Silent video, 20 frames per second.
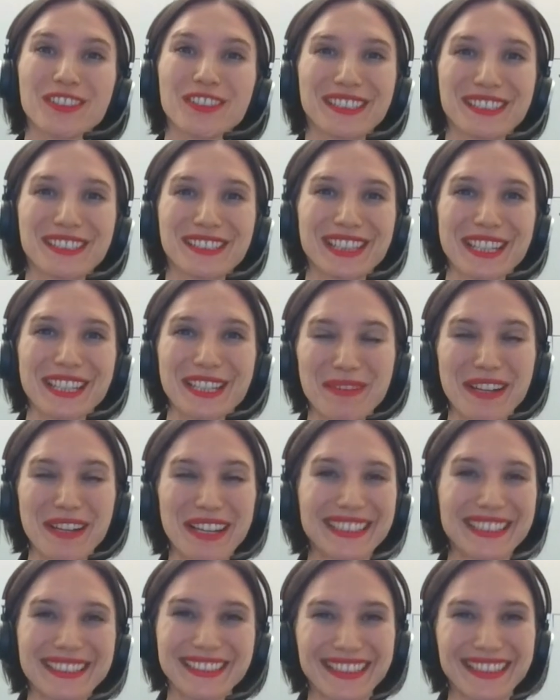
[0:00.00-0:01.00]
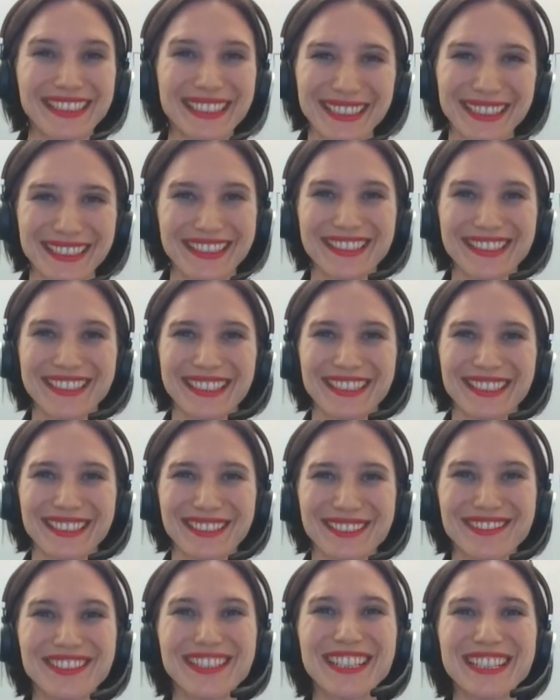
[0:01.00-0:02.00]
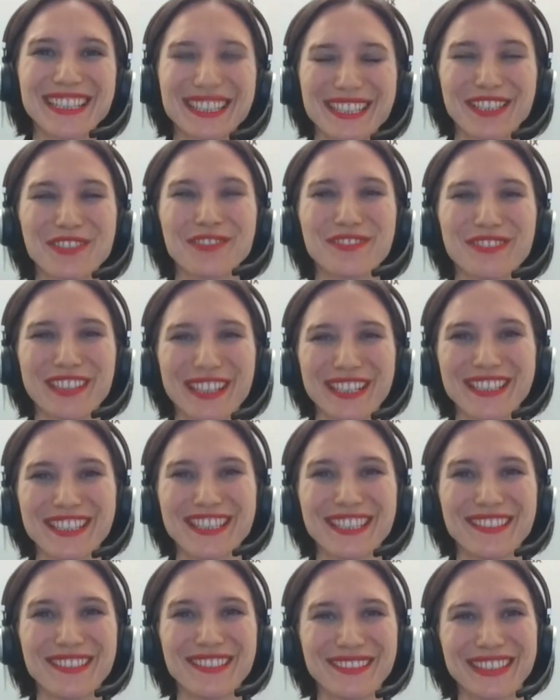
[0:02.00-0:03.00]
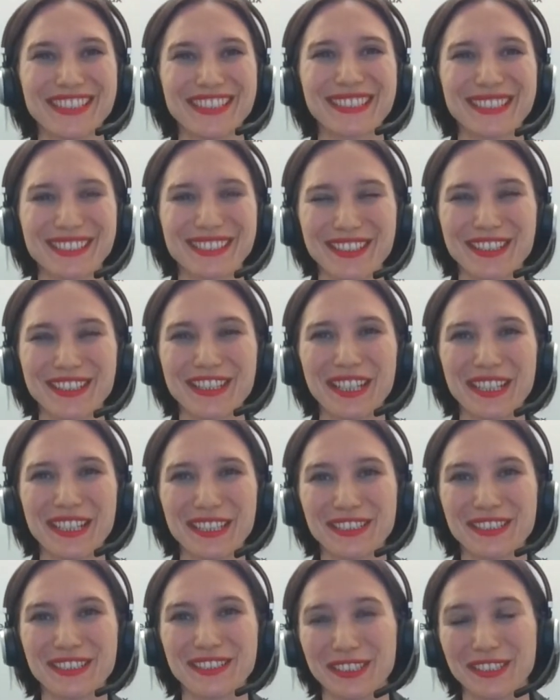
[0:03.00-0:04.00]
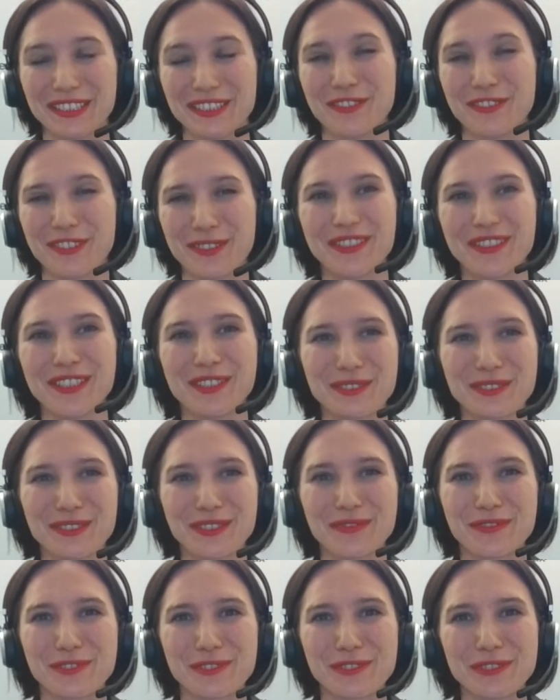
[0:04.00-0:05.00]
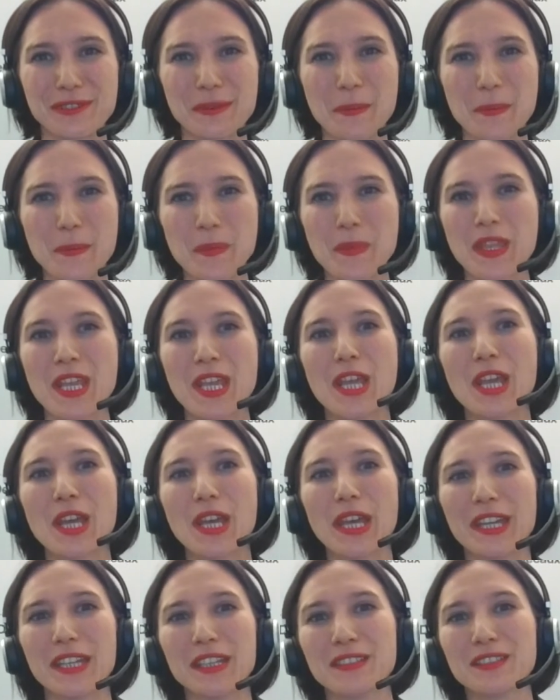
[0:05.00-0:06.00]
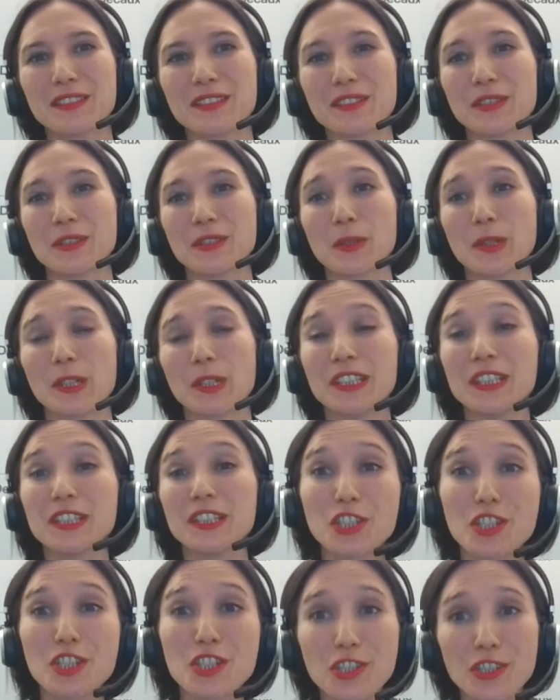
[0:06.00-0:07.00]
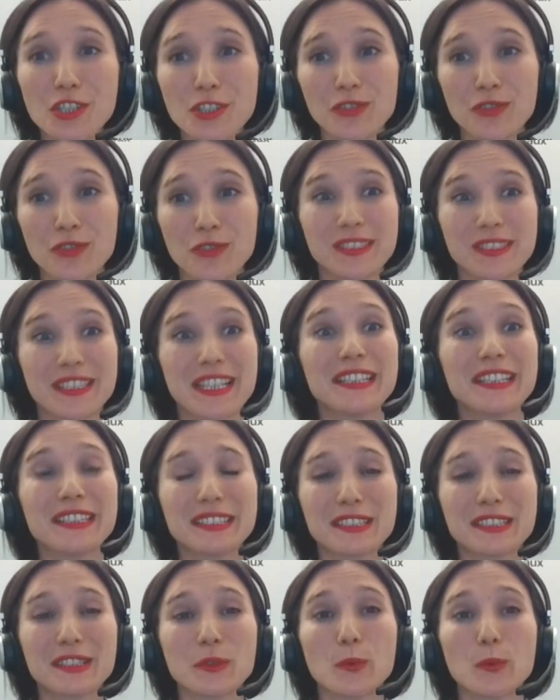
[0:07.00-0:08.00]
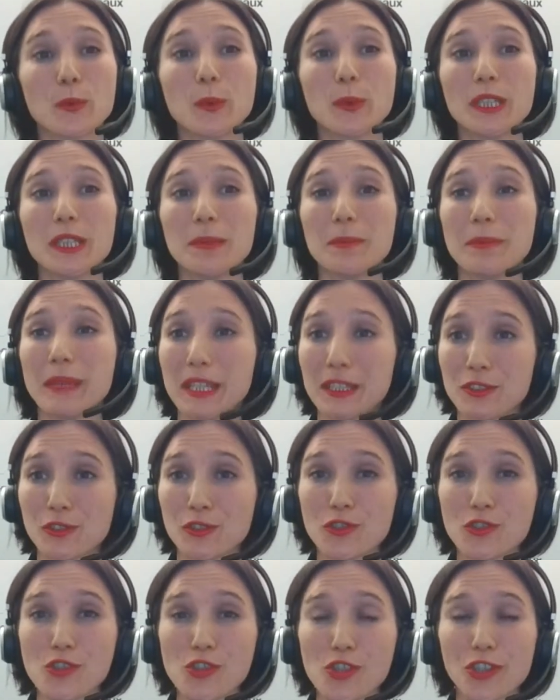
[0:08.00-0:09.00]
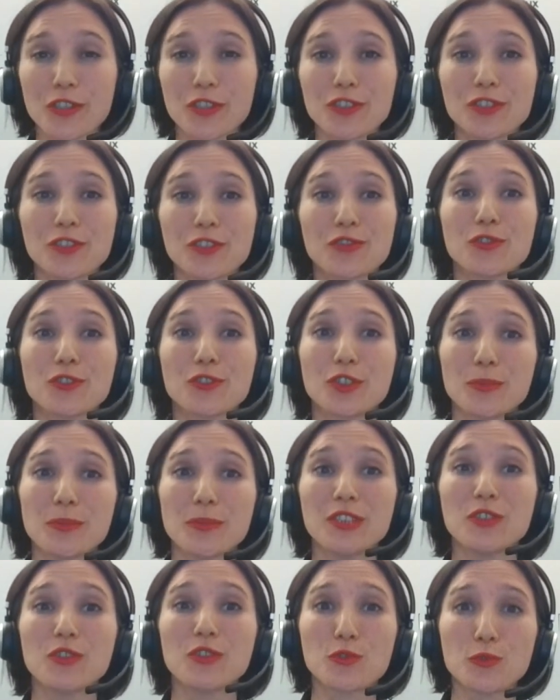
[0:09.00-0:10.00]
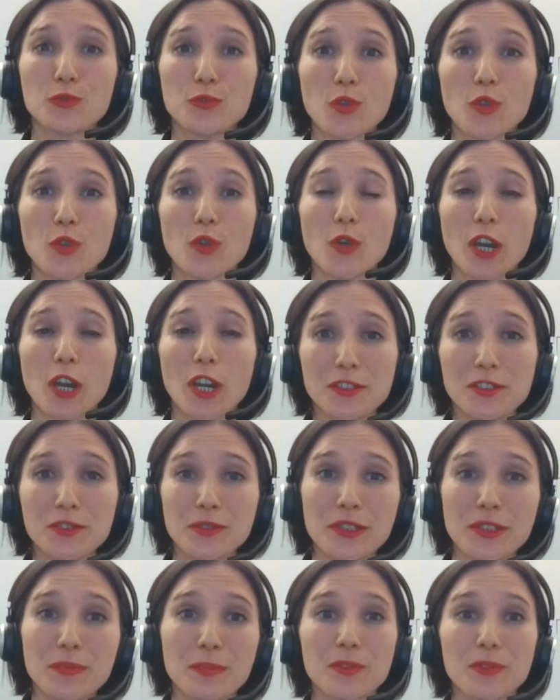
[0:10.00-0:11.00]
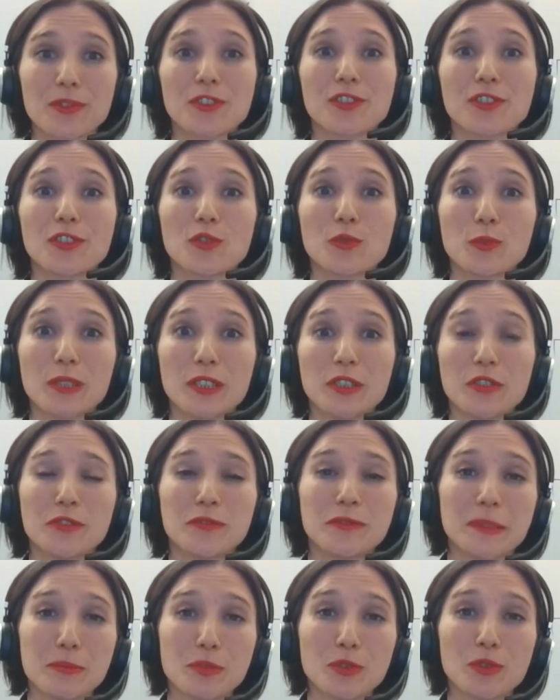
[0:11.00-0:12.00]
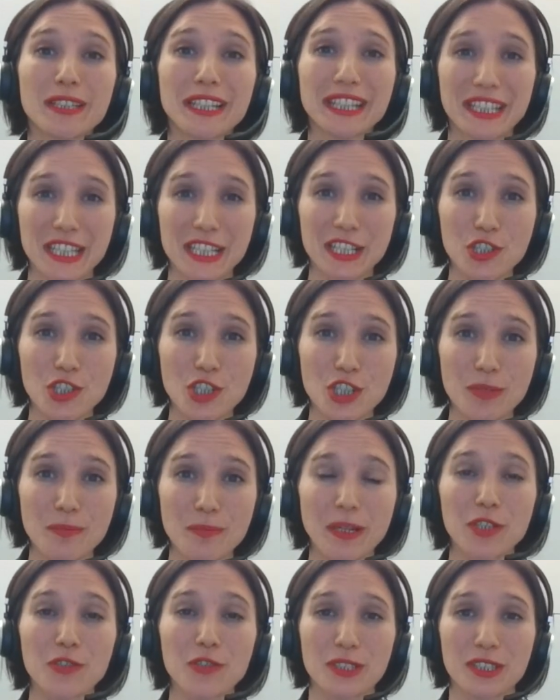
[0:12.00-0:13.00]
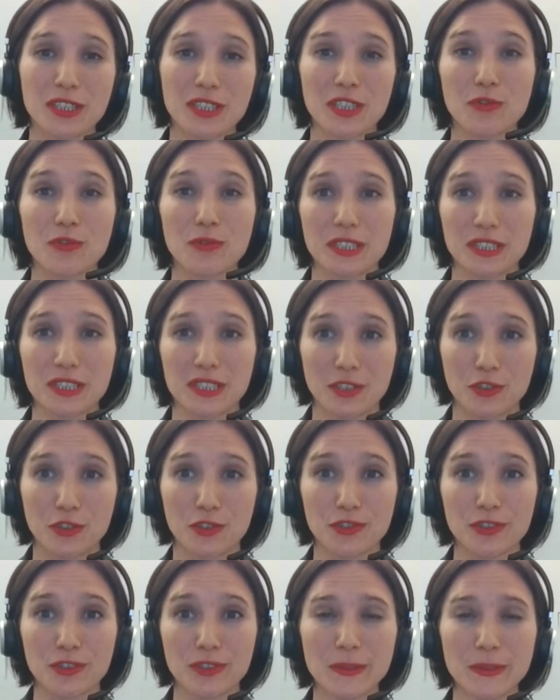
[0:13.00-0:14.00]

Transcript: system. I think it's quite innovative and it's very useful. And in addition to that, we made the choice to commit to 100% renewable energy by 2022.